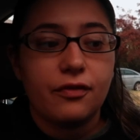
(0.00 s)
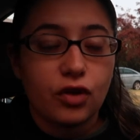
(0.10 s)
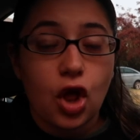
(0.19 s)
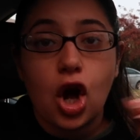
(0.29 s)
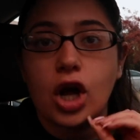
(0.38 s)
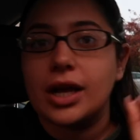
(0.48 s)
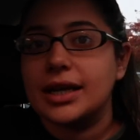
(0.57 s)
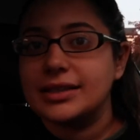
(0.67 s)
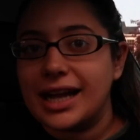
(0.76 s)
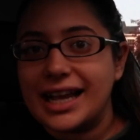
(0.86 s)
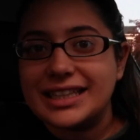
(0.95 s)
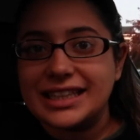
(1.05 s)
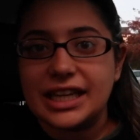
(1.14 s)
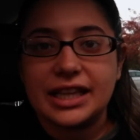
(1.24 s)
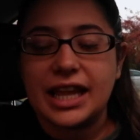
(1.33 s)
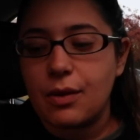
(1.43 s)
vlog
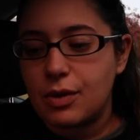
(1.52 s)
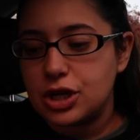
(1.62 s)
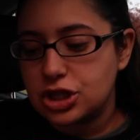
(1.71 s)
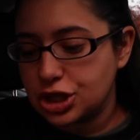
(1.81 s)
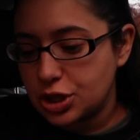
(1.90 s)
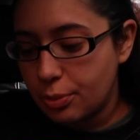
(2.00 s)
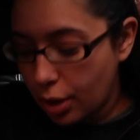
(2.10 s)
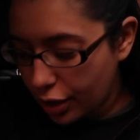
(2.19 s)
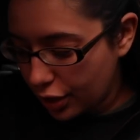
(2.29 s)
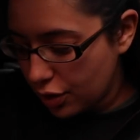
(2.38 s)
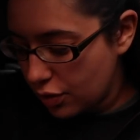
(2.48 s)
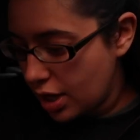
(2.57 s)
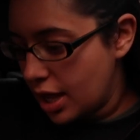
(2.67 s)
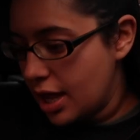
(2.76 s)
idea that I want to start tomorrow,